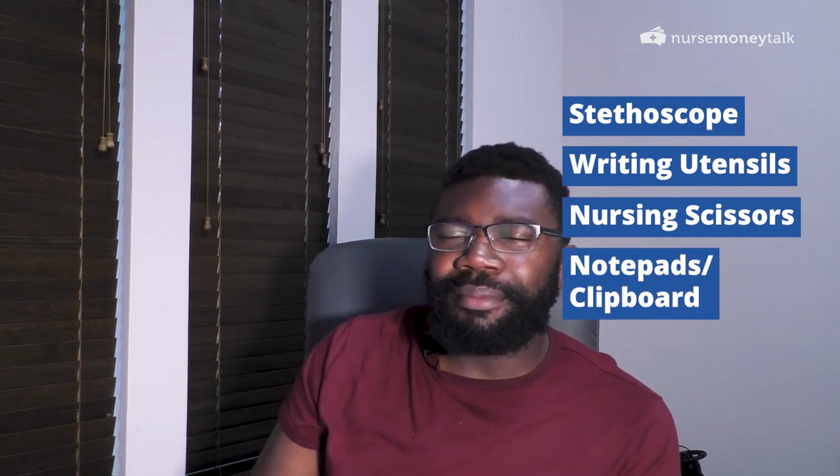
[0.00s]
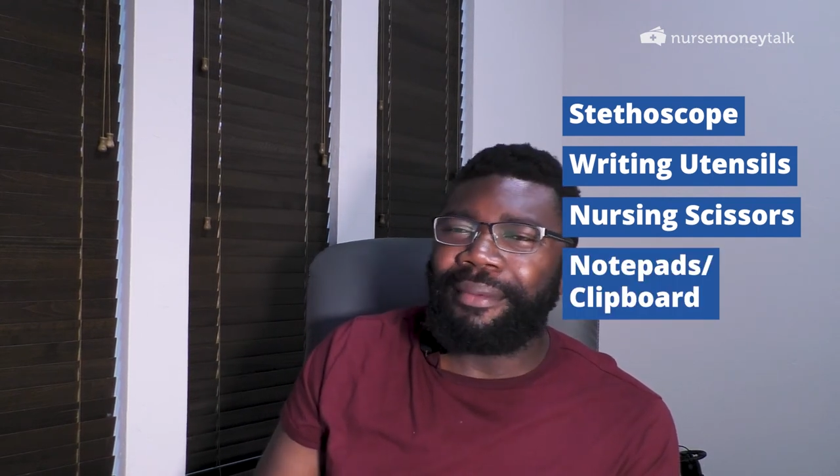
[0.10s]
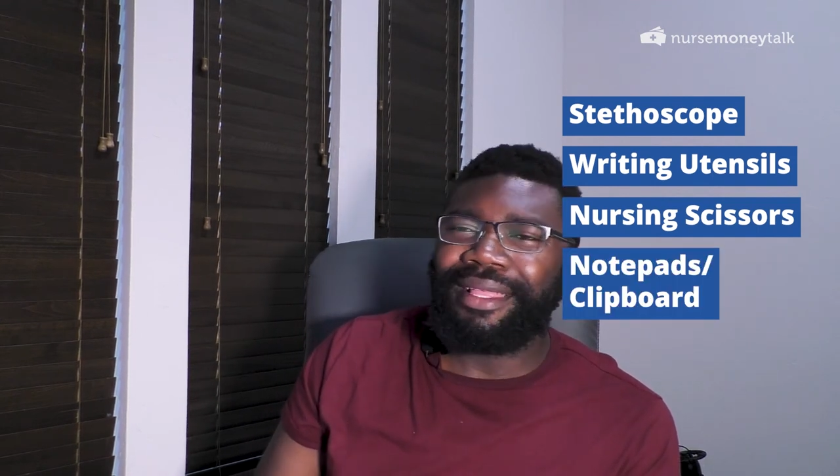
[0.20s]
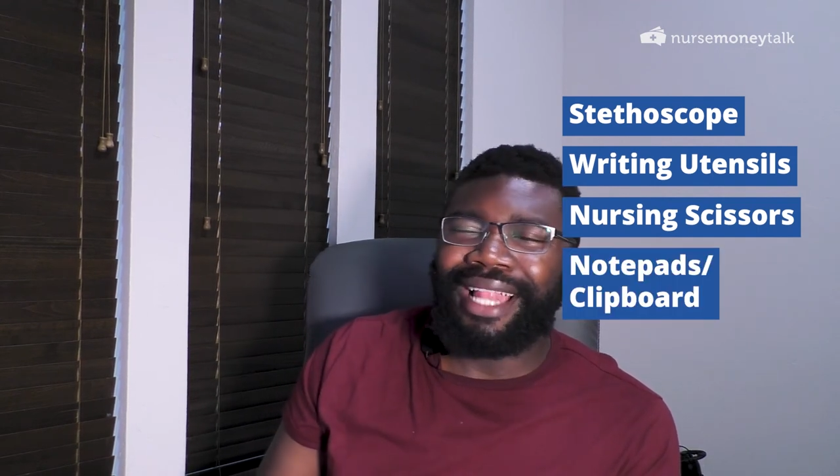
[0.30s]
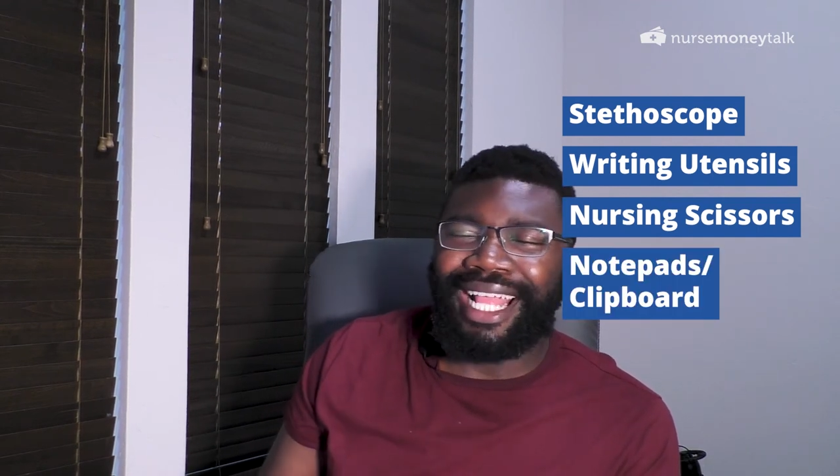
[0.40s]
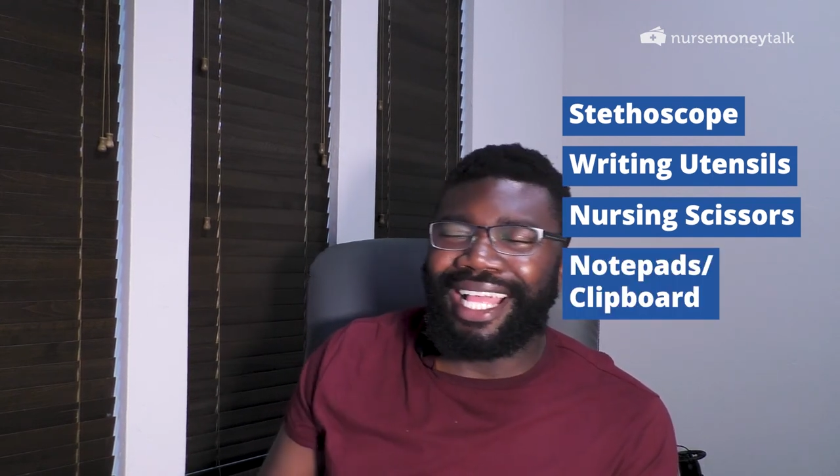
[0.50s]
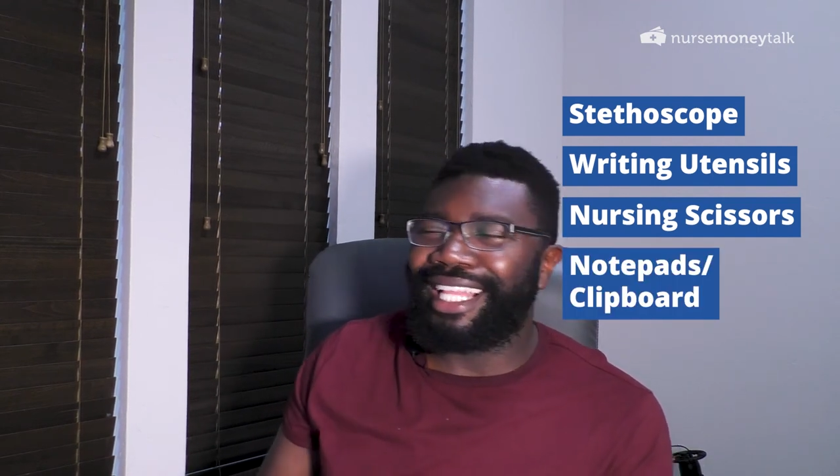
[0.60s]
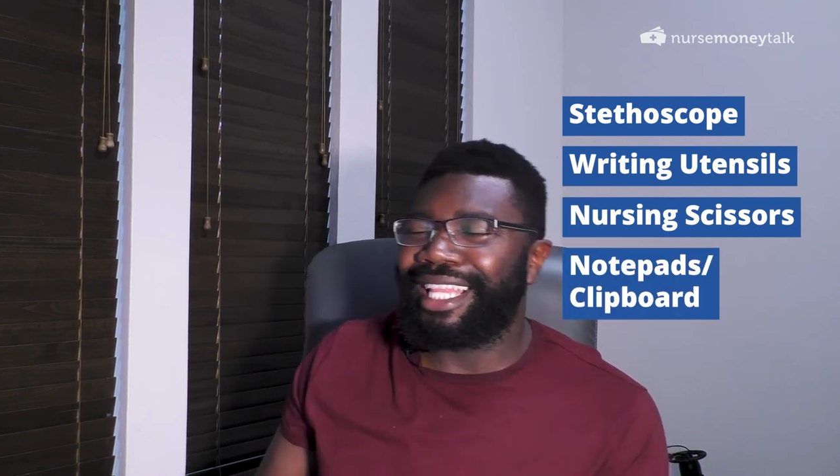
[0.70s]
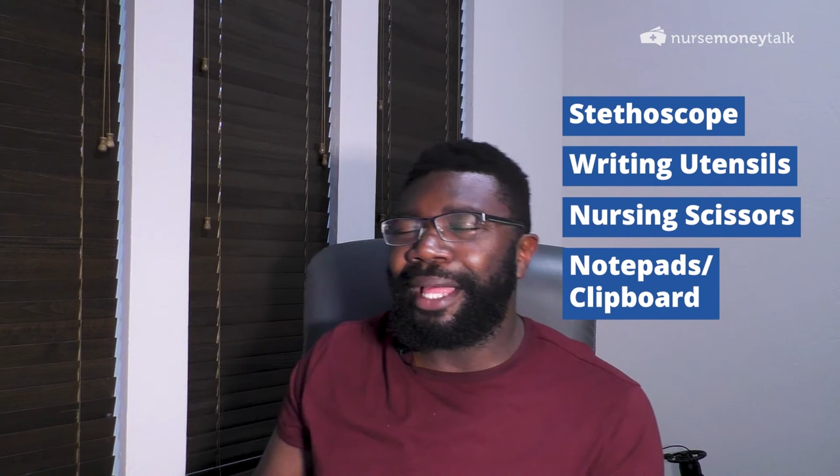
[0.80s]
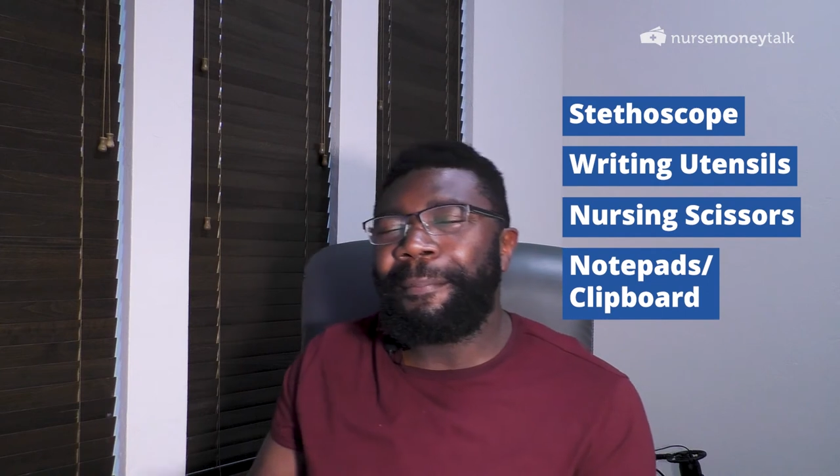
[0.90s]
maybe like a
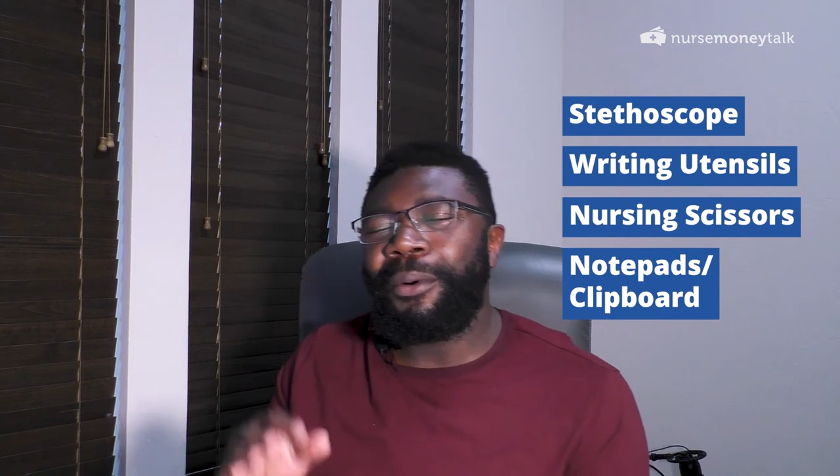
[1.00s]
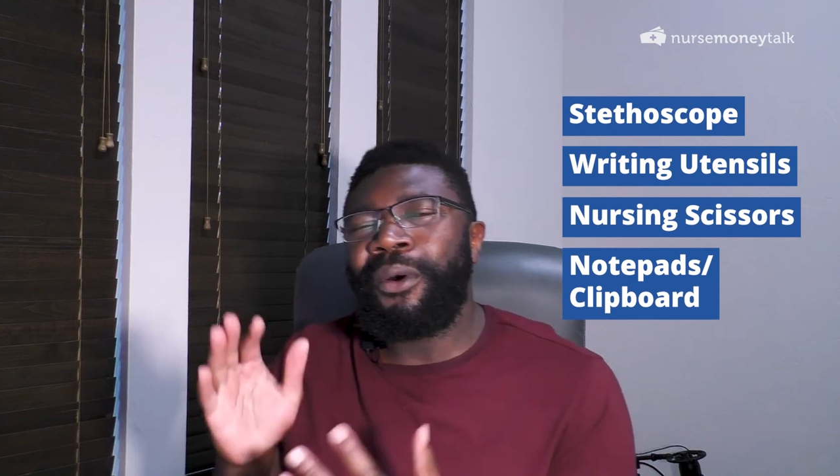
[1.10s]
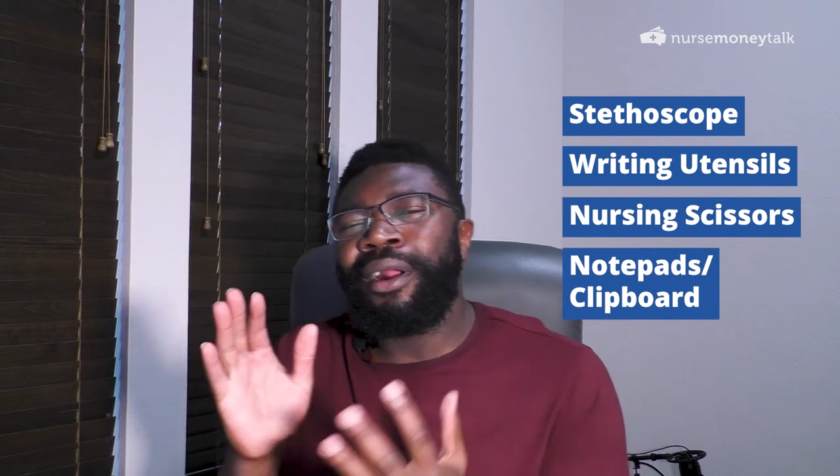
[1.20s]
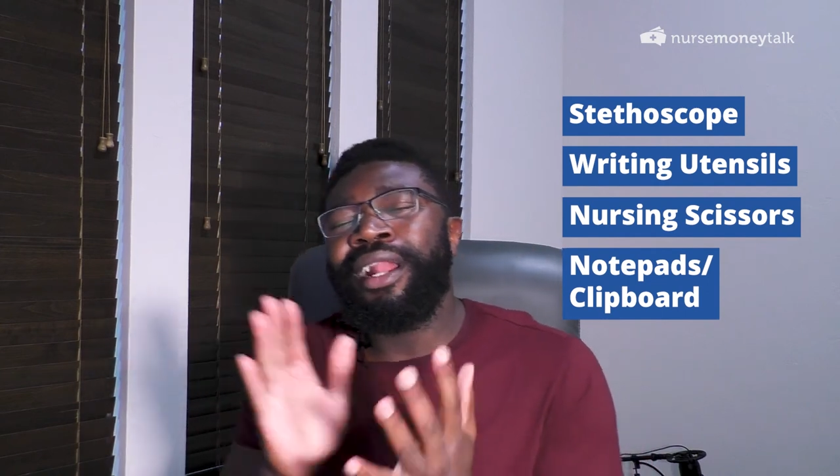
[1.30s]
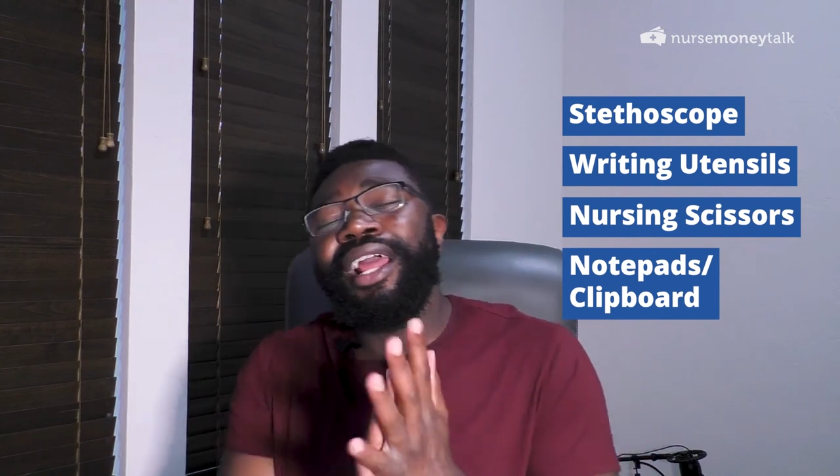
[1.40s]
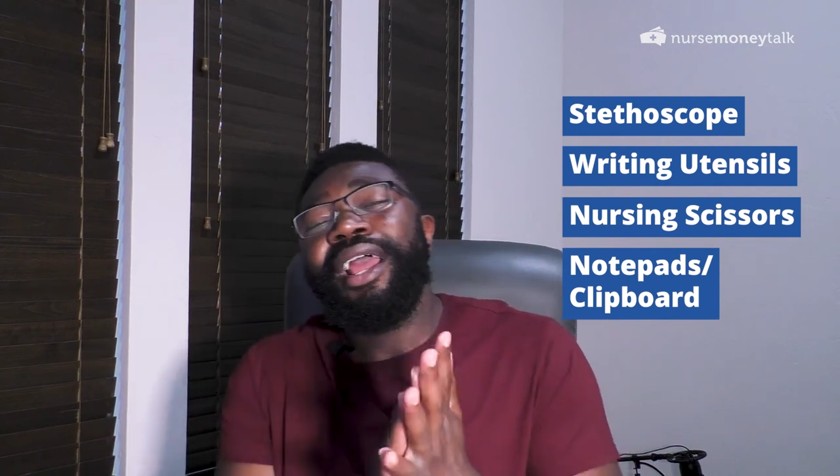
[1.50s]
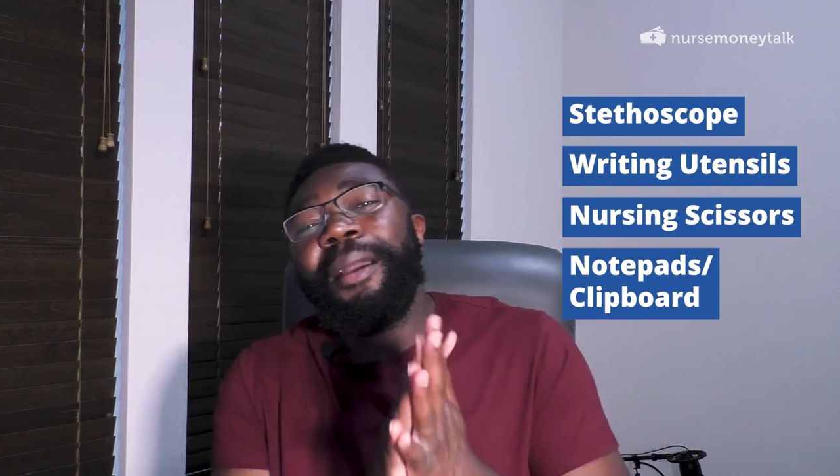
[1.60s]
clipboard.